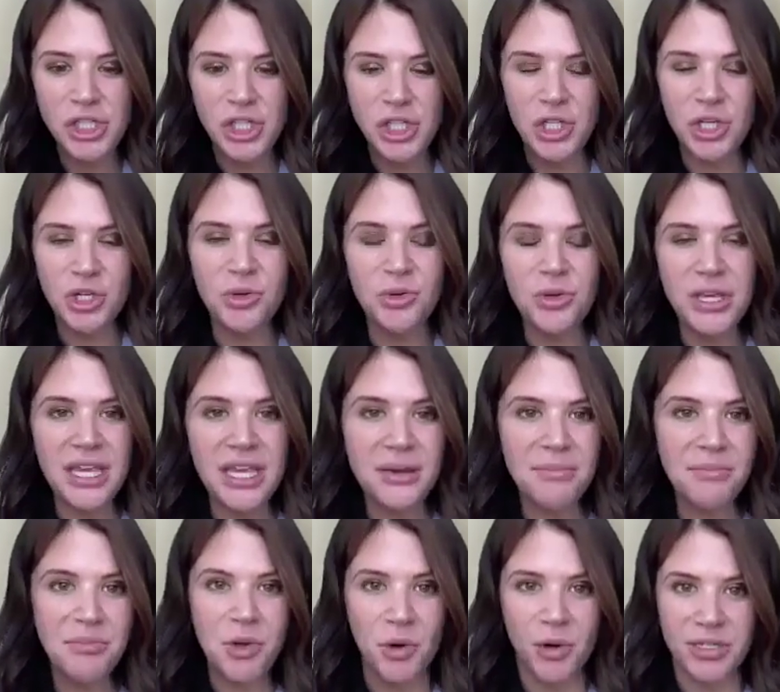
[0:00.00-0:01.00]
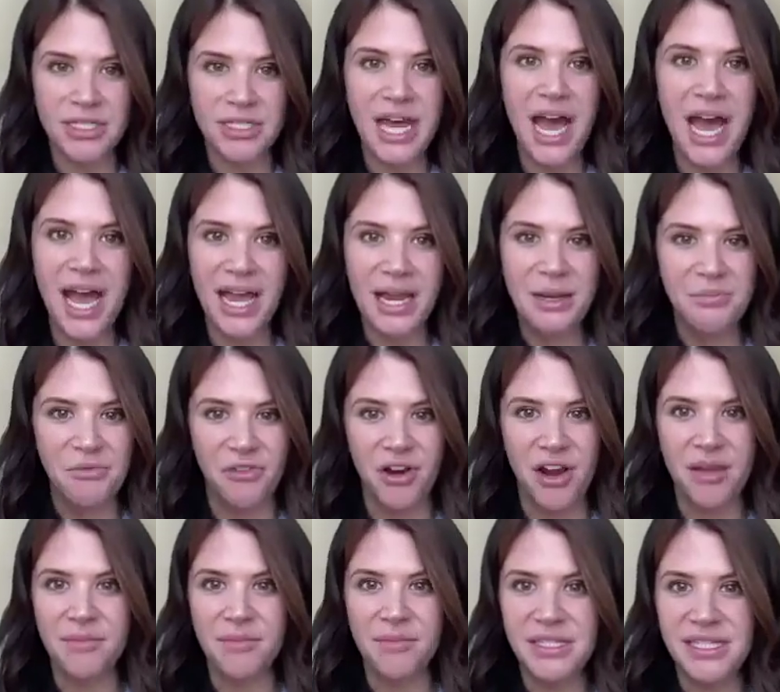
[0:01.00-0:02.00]
do you keep your time
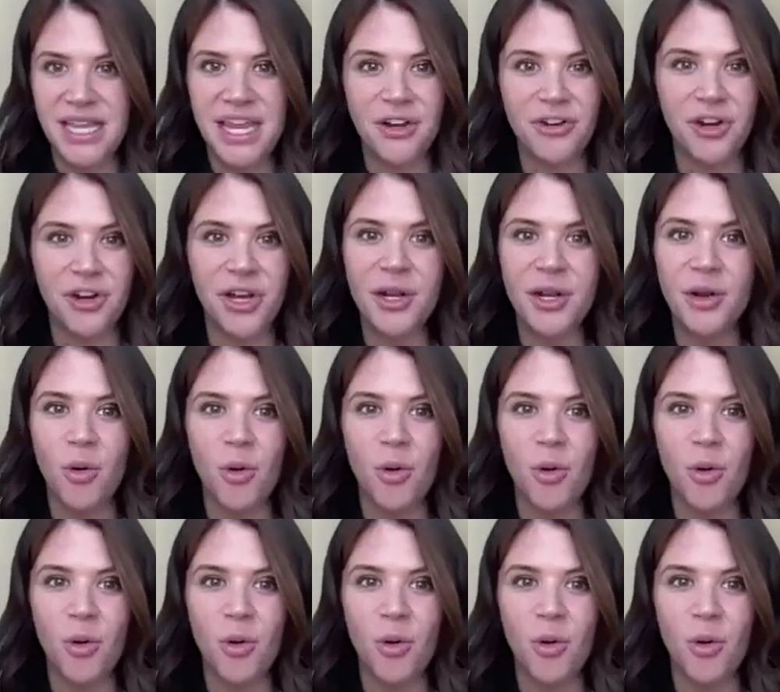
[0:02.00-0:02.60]
frame sacred,